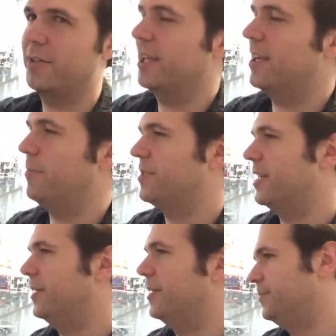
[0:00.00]
that comes
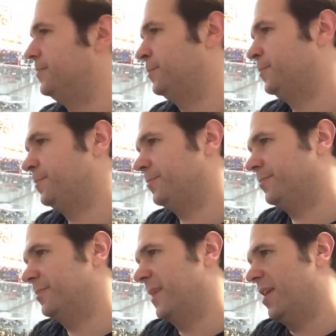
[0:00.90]
in.
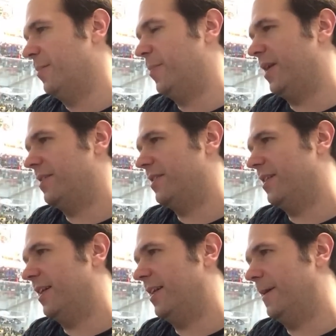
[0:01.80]
But,
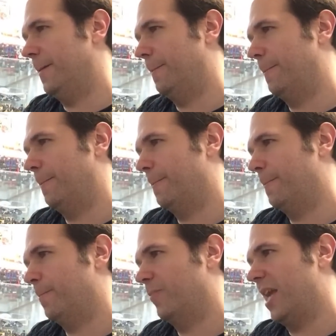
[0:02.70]

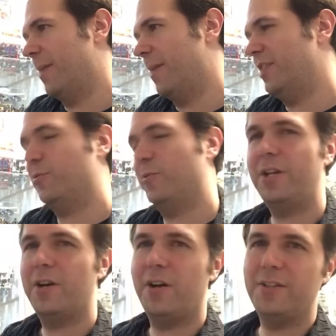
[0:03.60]
that's what we
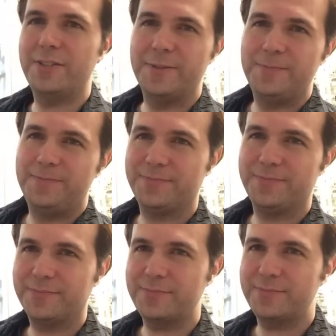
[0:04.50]
called
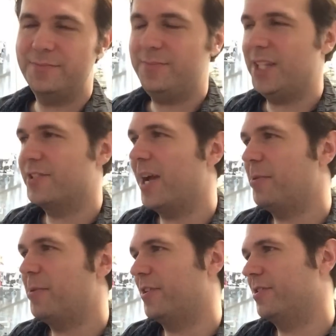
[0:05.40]

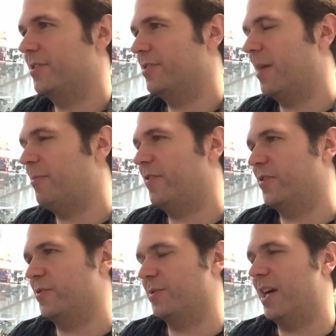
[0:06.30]
Cyberverse.
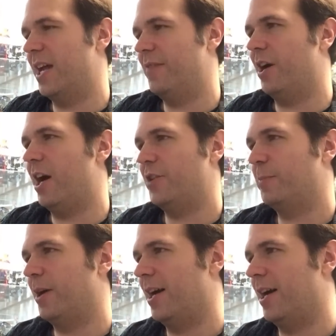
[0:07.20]
Cyberverse was kind of a
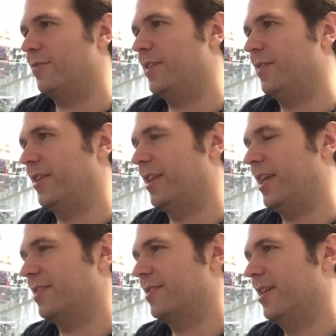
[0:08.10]
hodgepodge of different
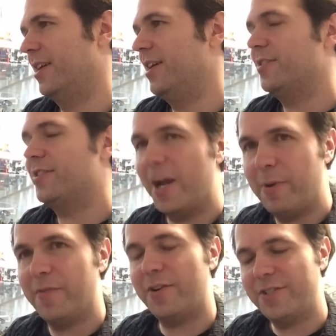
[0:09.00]
things.
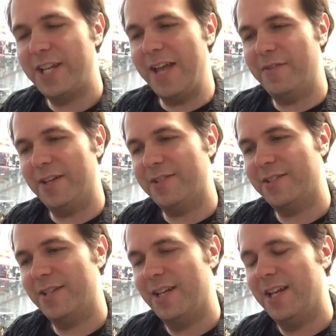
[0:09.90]
Cyberverse gave us
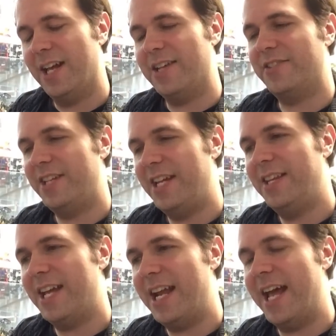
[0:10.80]
a scene
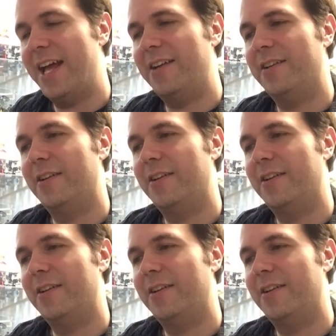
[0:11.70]
that had